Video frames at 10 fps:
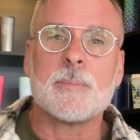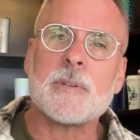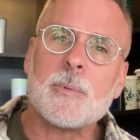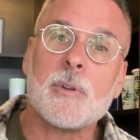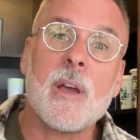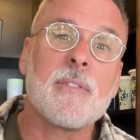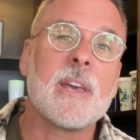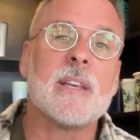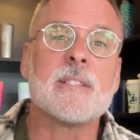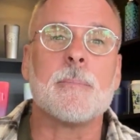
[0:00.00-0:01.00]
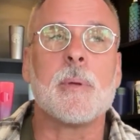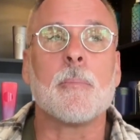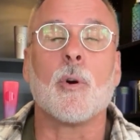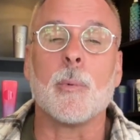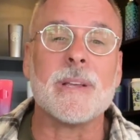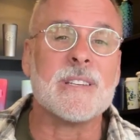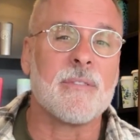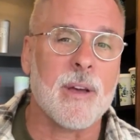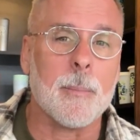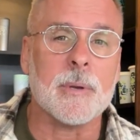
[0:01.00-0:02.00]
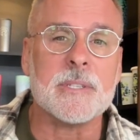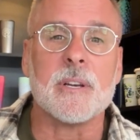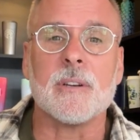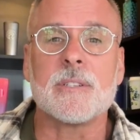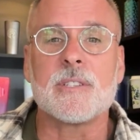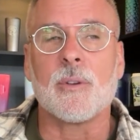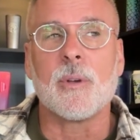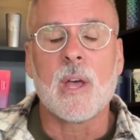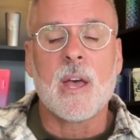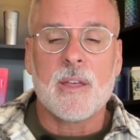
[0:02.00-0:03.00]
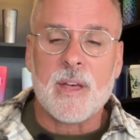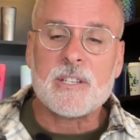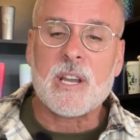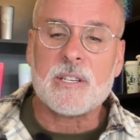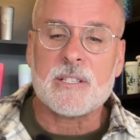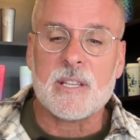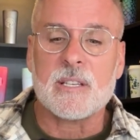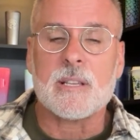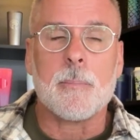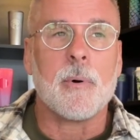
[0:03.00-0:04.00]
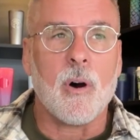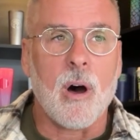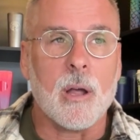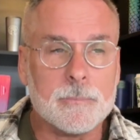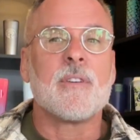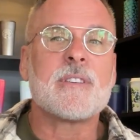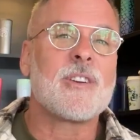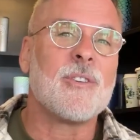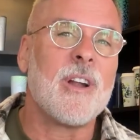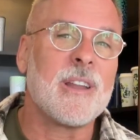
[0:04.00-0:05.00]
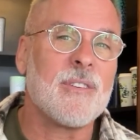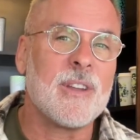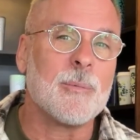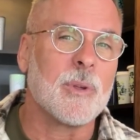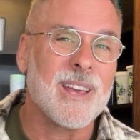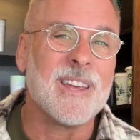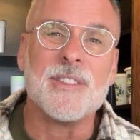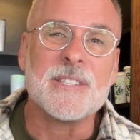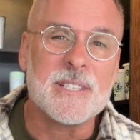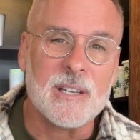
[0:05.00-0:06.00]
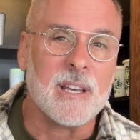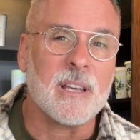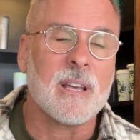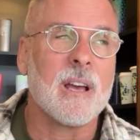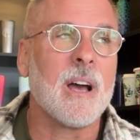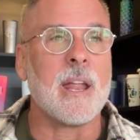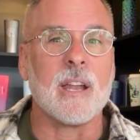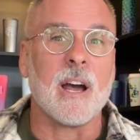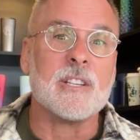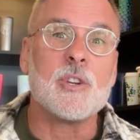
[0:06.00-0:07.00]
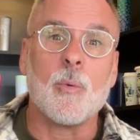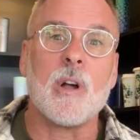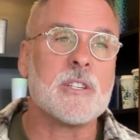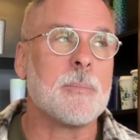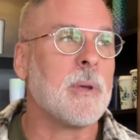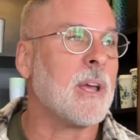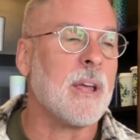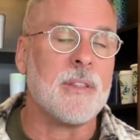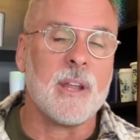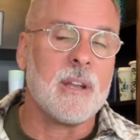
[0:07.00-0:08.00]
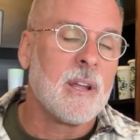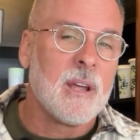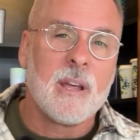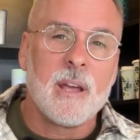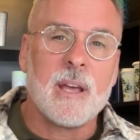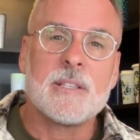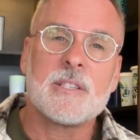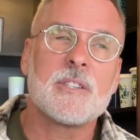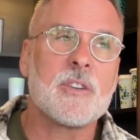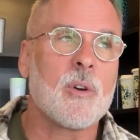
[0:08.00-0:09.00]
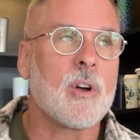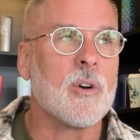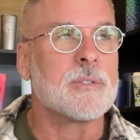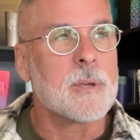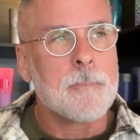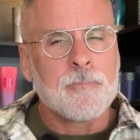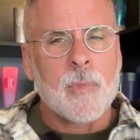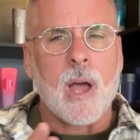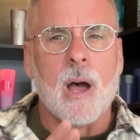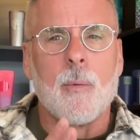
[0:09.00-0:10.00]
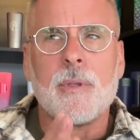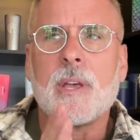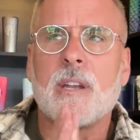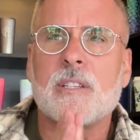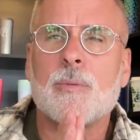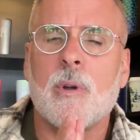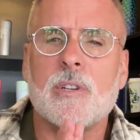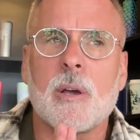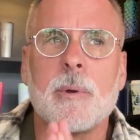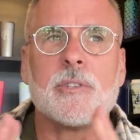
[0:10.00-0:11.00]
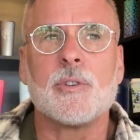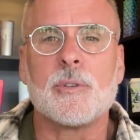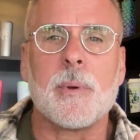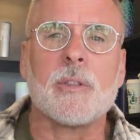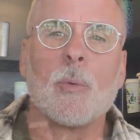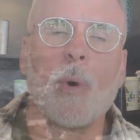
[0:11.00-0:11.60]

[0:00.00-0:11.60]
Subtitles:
especially when you have kids and people are raising families here. So that changes things up a lot. It feels like you're not even really in the city unless you want to be, and then it's just so close. One thing I just want to talk about too, about